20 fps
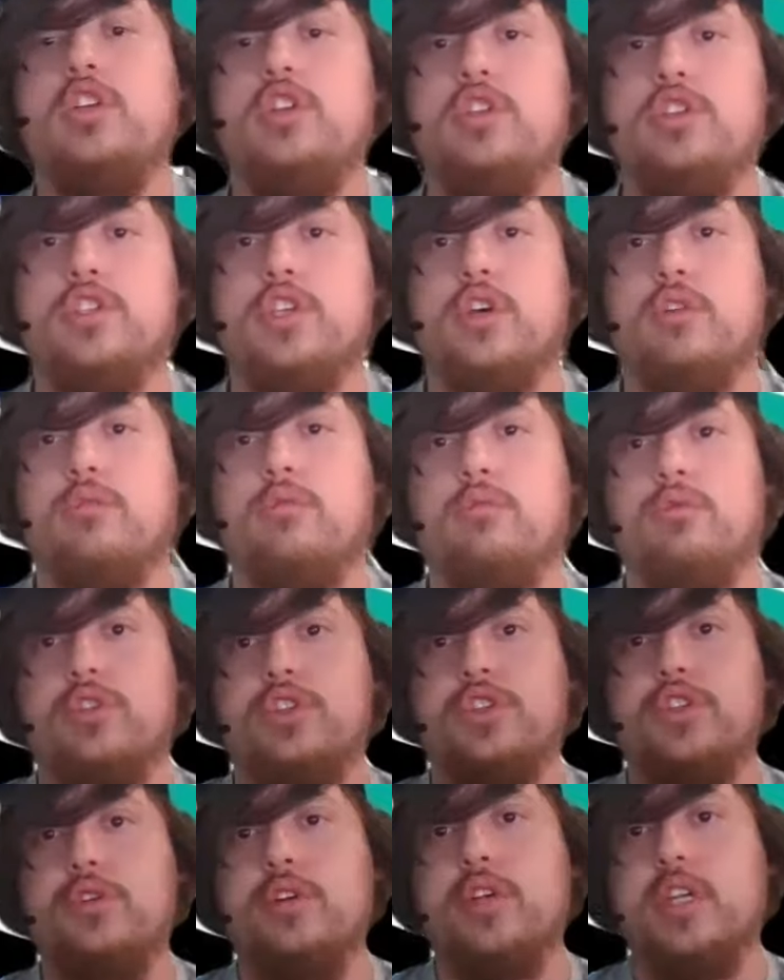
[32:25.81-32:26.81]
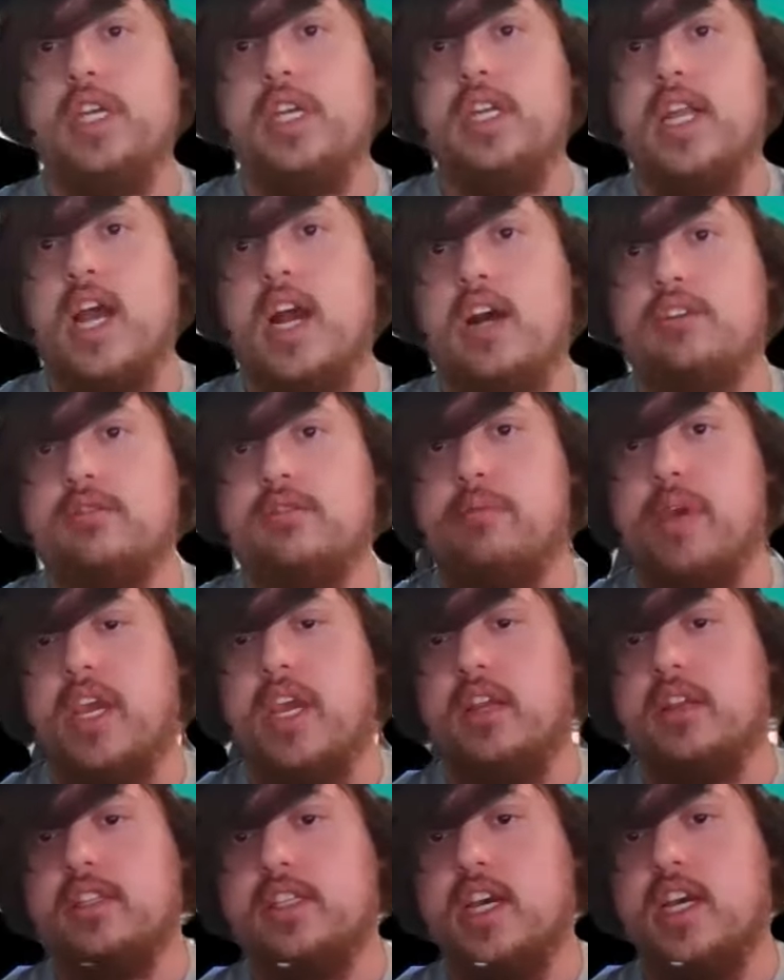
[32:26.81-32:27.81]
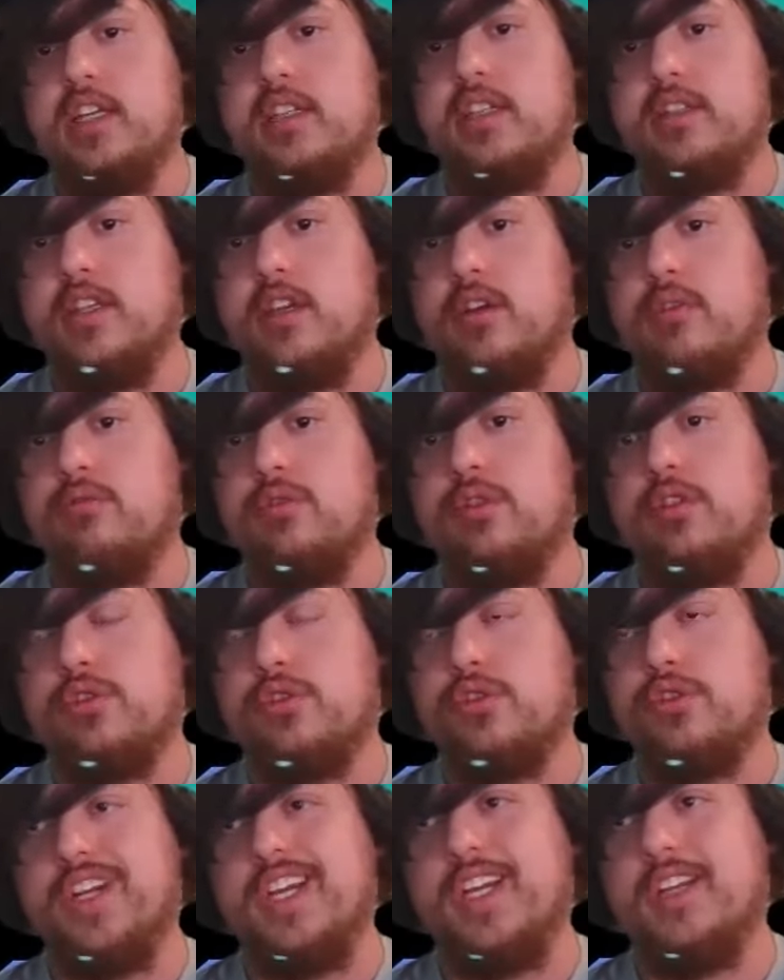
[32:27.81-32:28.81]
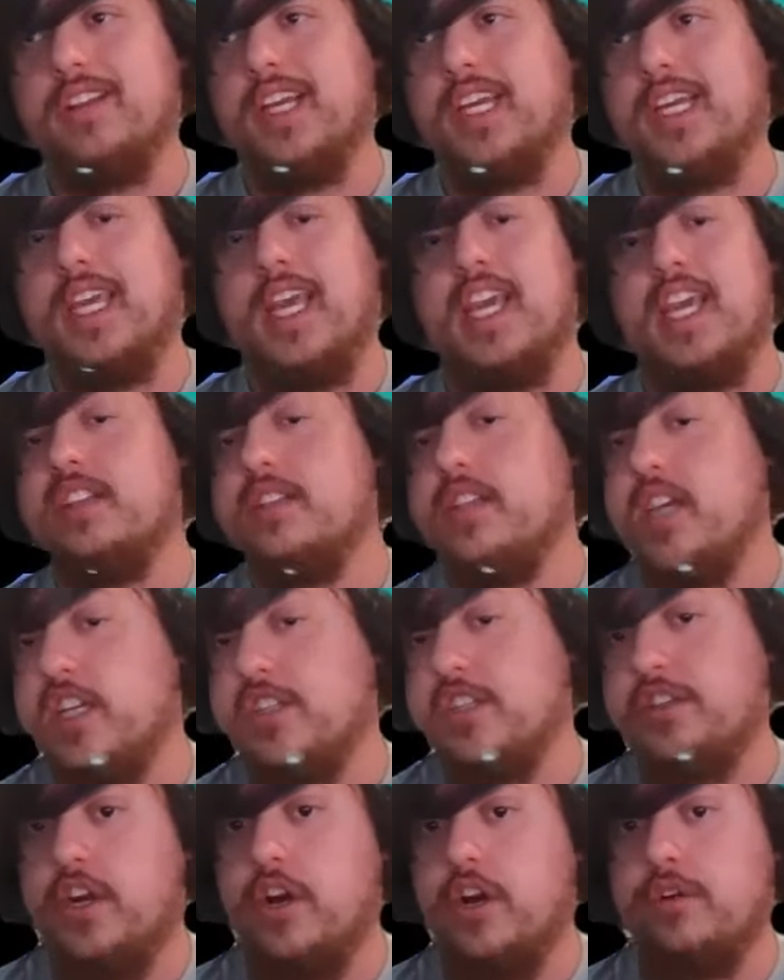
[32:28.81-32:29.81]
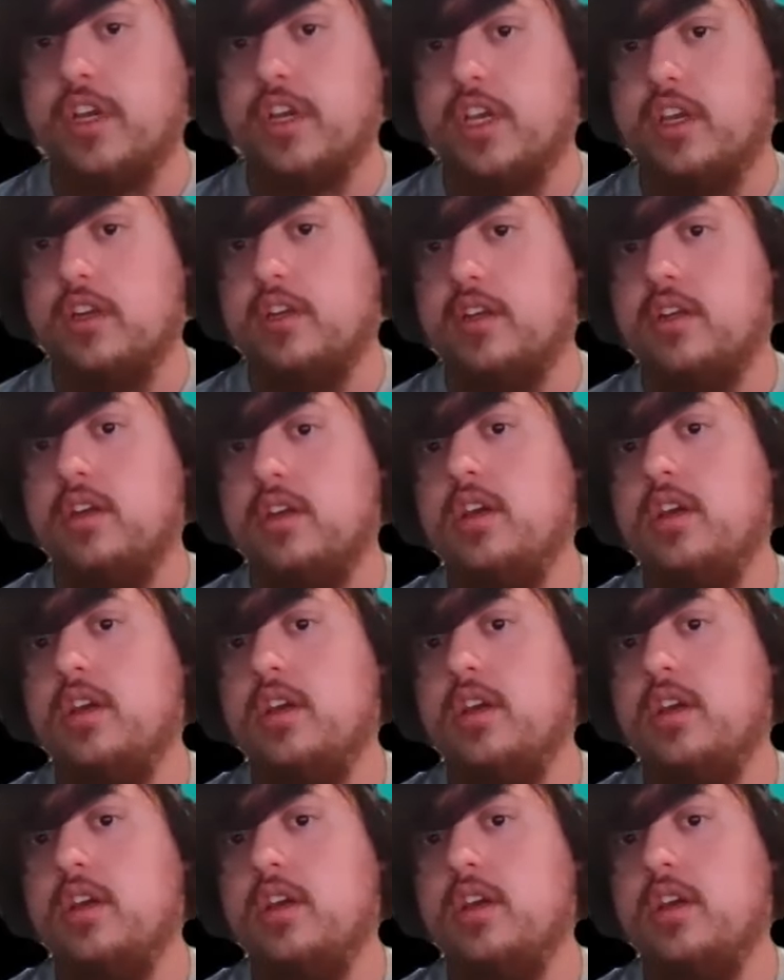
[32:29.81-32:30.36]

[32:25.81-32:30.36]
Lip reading: So we'll do an in-house beta testing. We'll create like a test token